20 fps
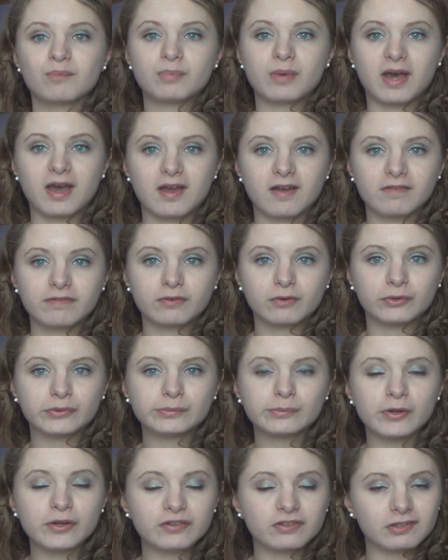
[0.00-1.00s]
But
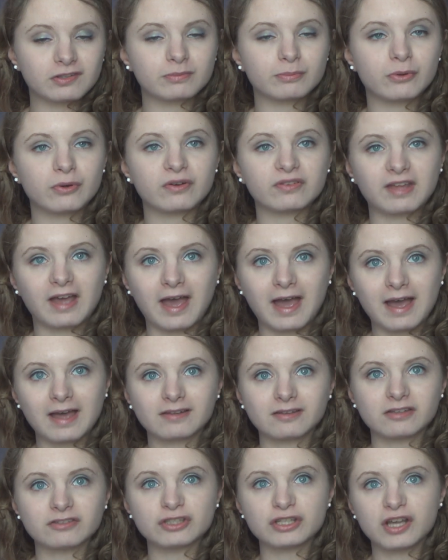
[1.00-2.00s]
for most of the spots, it
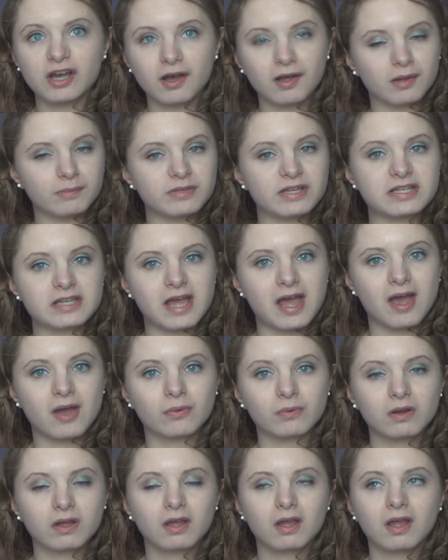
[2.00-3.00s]
has actually calmed it
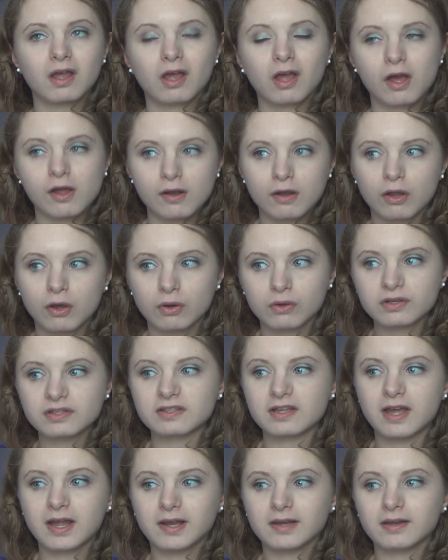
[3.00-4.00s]
down a
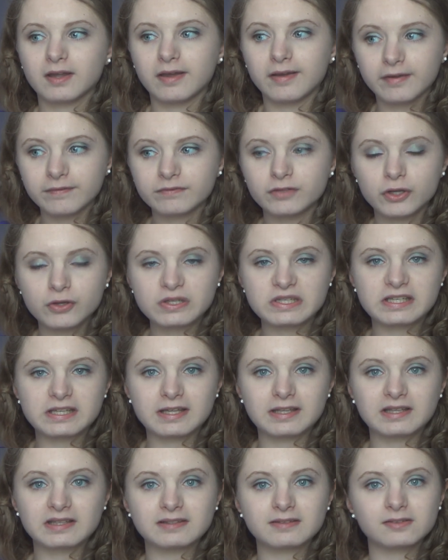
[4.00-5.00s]
lot, and I have
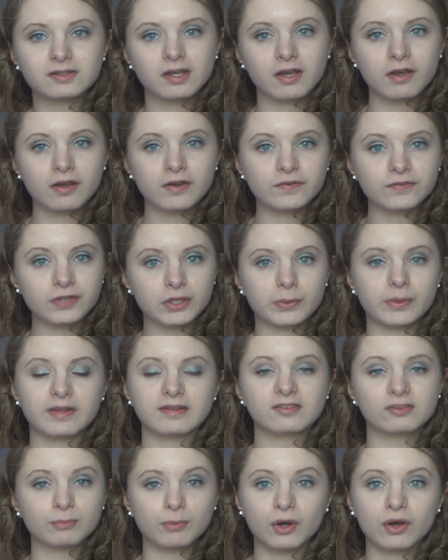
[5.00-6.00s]
noticed fewer
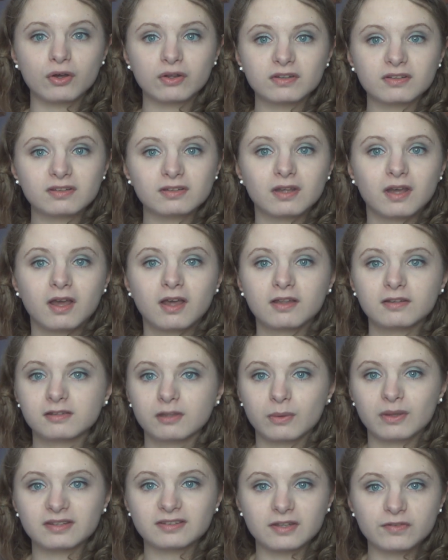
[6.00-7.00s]
spots,
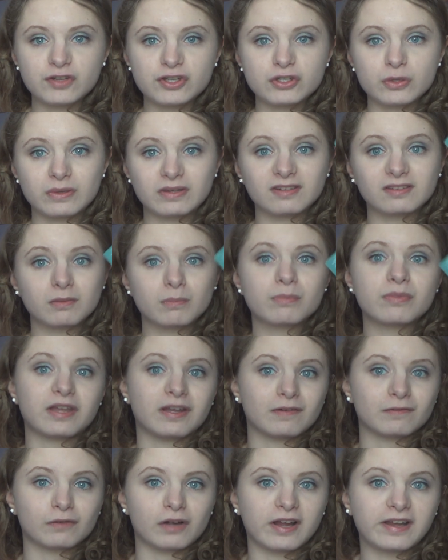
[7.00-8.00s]
so it's definitely doing
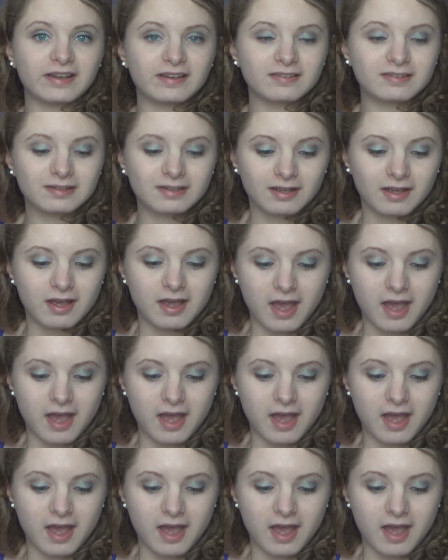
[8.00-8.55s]
something right.